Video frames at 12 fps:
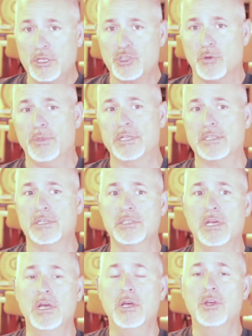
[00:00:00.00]
at your business,
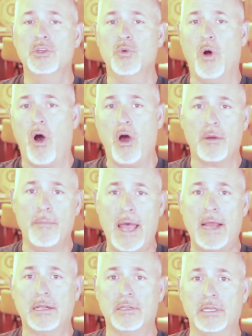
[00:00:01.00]
you
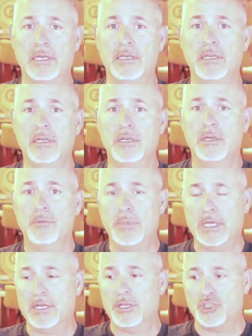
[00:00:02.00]
automatically
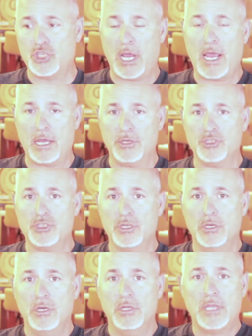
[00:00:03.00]
begin to change
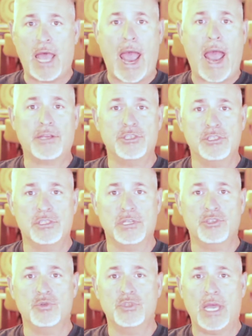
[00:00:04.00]
the actions
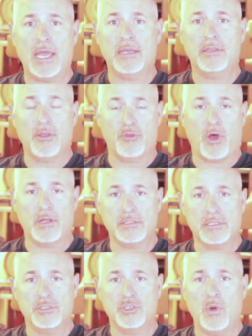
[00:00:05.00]
that you take, the
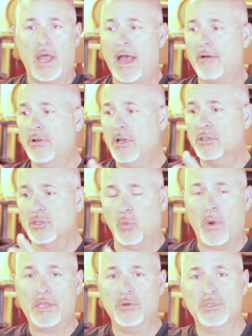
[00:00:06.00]
thoughts that you have, the
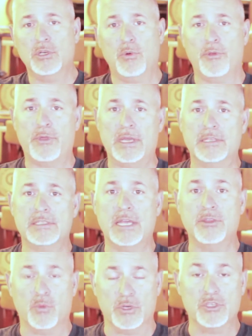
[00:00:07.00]
way you deal with things,
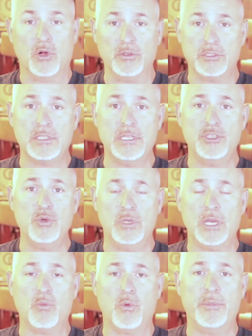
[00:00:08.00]
and the results that you
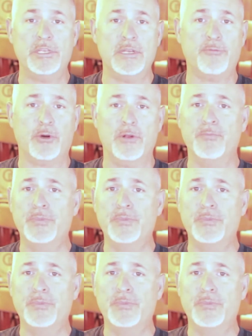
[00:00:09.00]
get will be different.